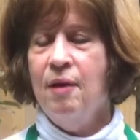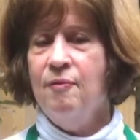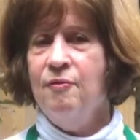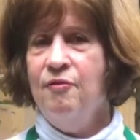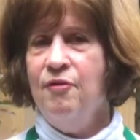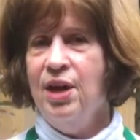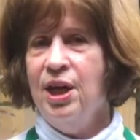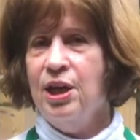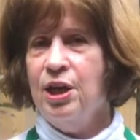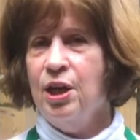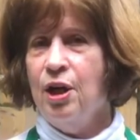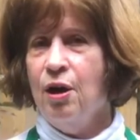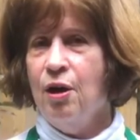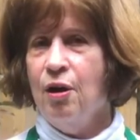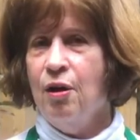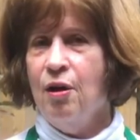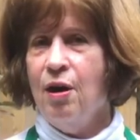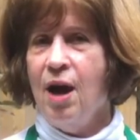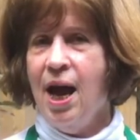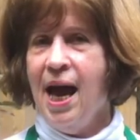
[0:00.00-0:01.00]

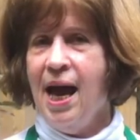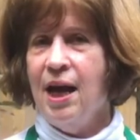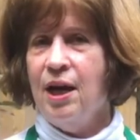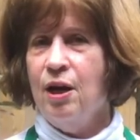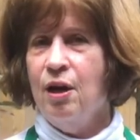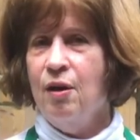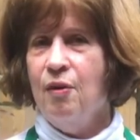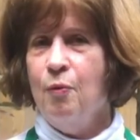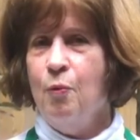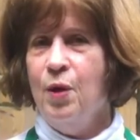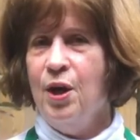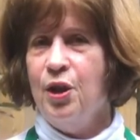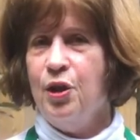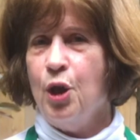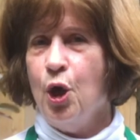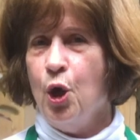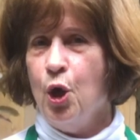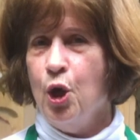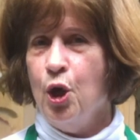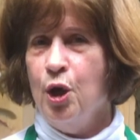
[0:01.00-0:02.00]
vinegar with
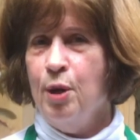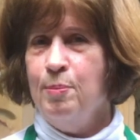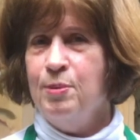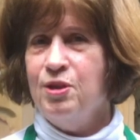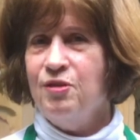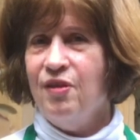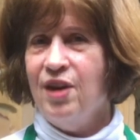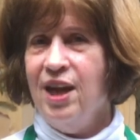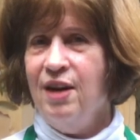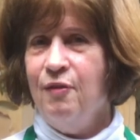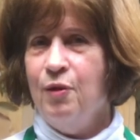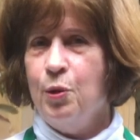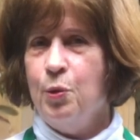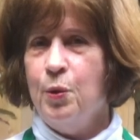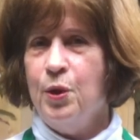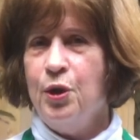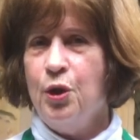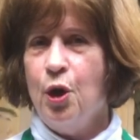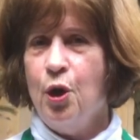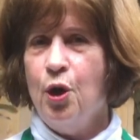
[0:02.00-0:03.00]
herbs, flavored
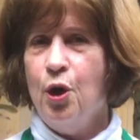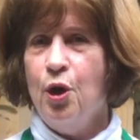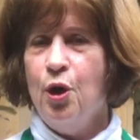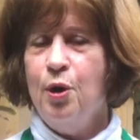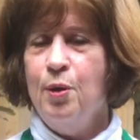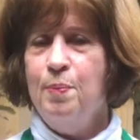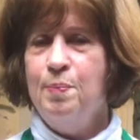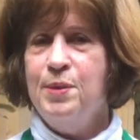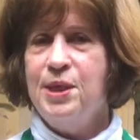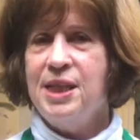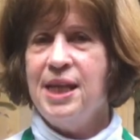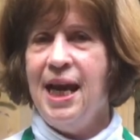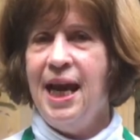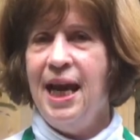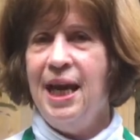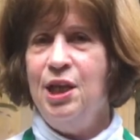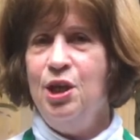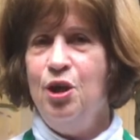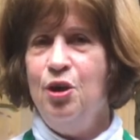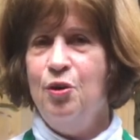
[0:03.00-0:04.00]
with herbs,
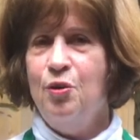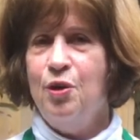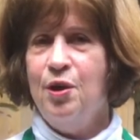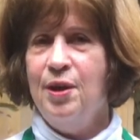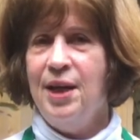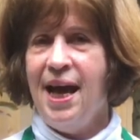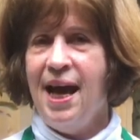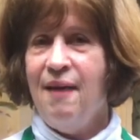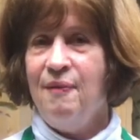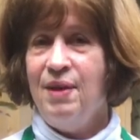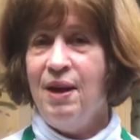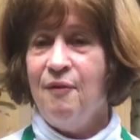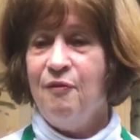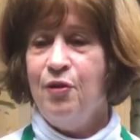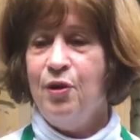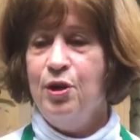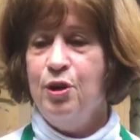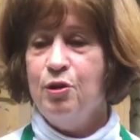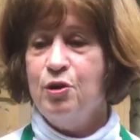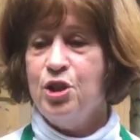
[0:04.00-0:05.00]
and you could have that
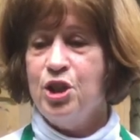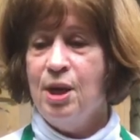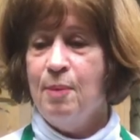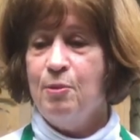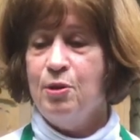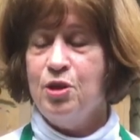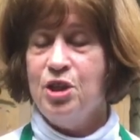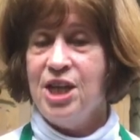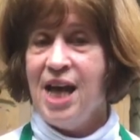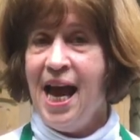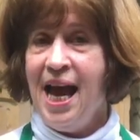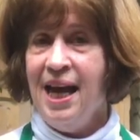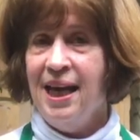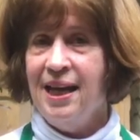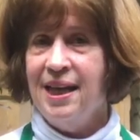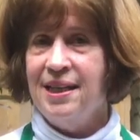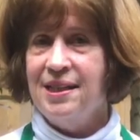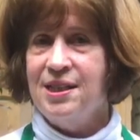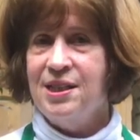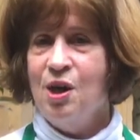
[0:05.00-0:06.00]
for your summer
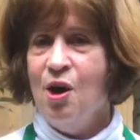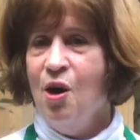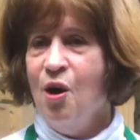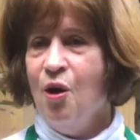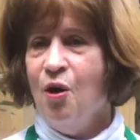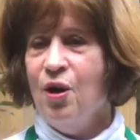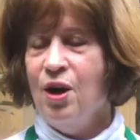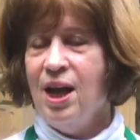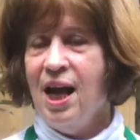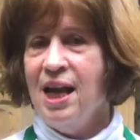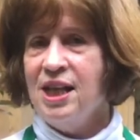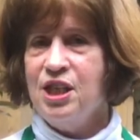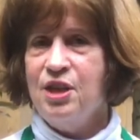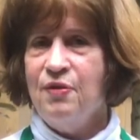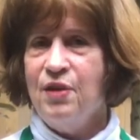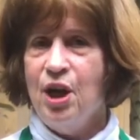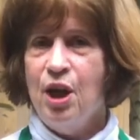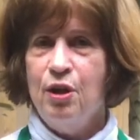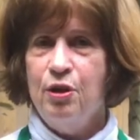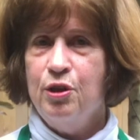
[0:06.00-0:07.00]
salads, or lots
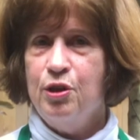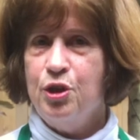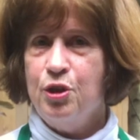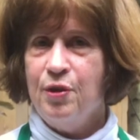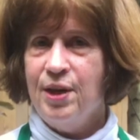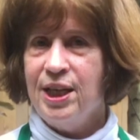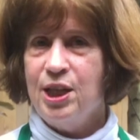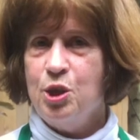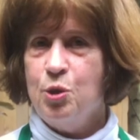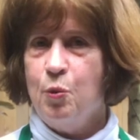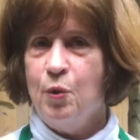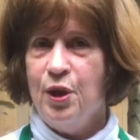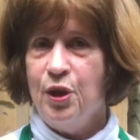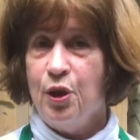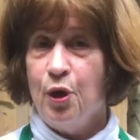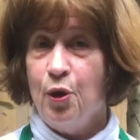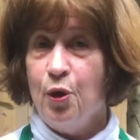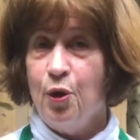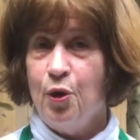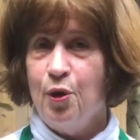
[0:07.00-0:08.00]
of other tricks with
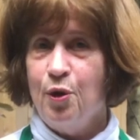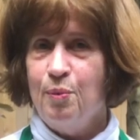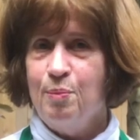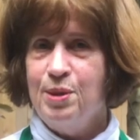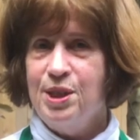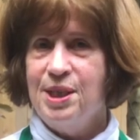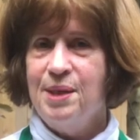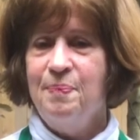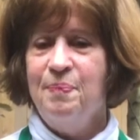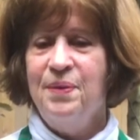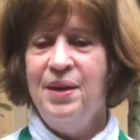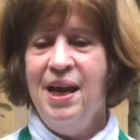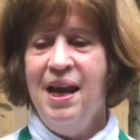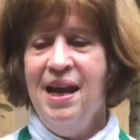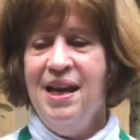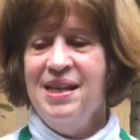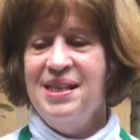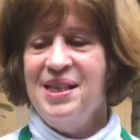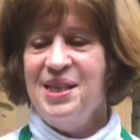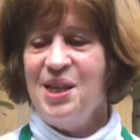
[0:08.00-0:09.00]
herbs.
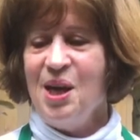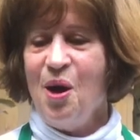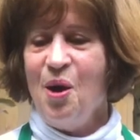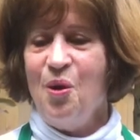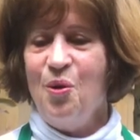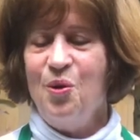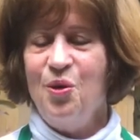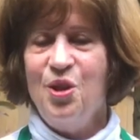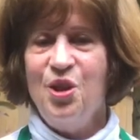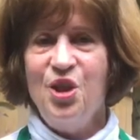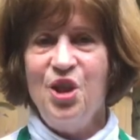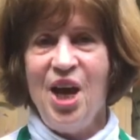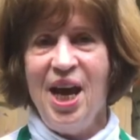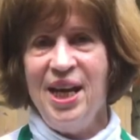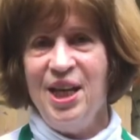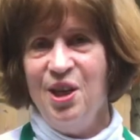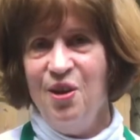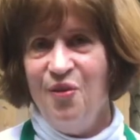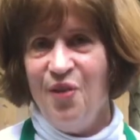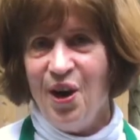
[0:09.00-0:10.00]
So
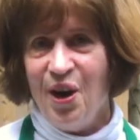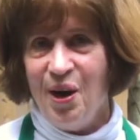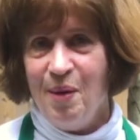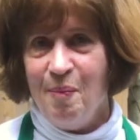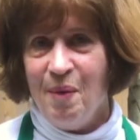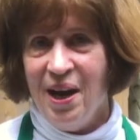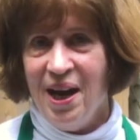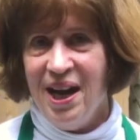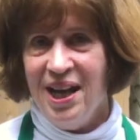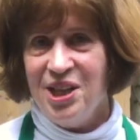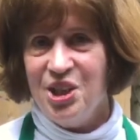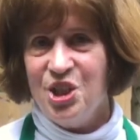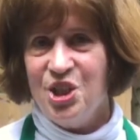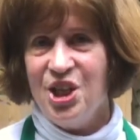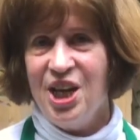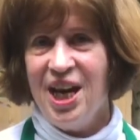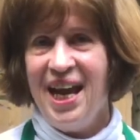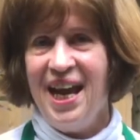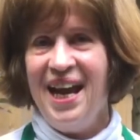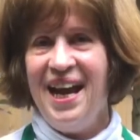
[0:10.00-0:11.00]
thank you very
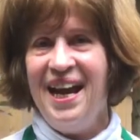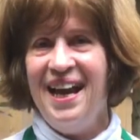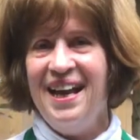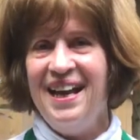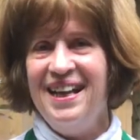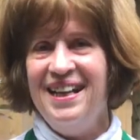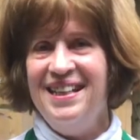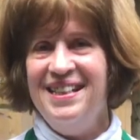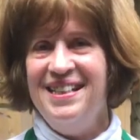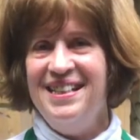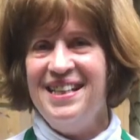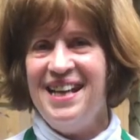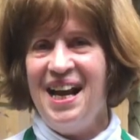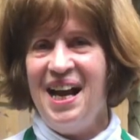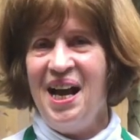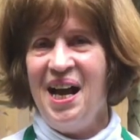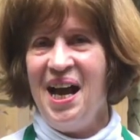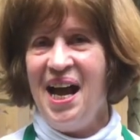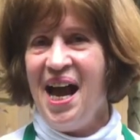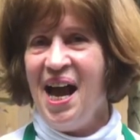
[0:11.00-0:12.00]
much, and
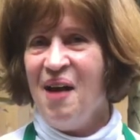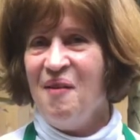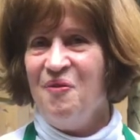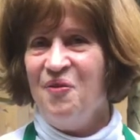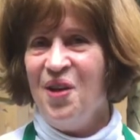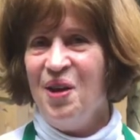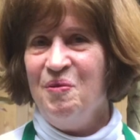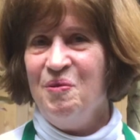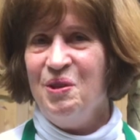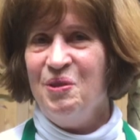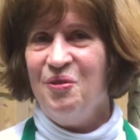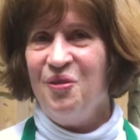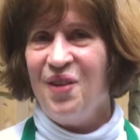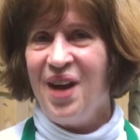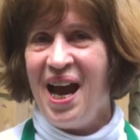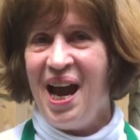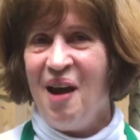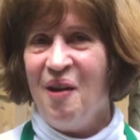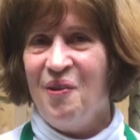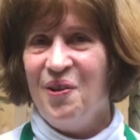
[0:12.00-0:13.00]
have fun with
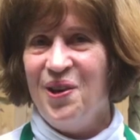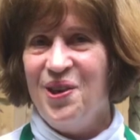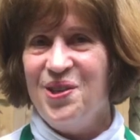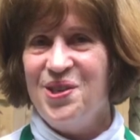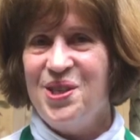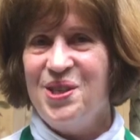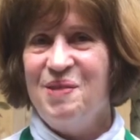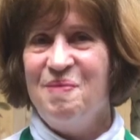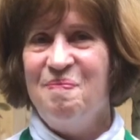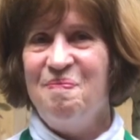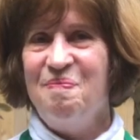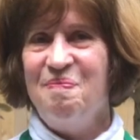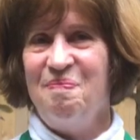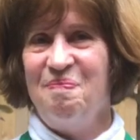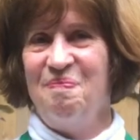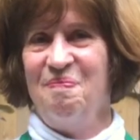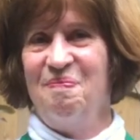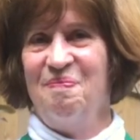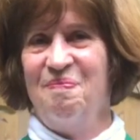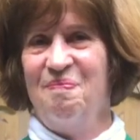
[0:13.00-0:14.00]
flowers.
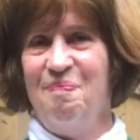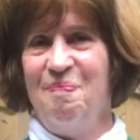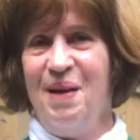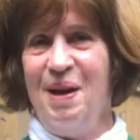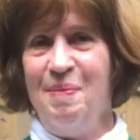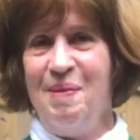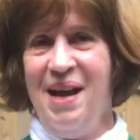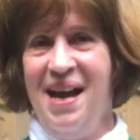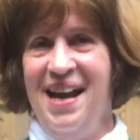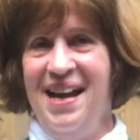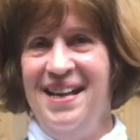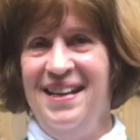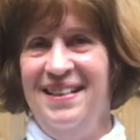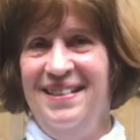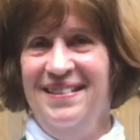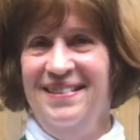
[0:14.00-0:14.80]
Bye-bye.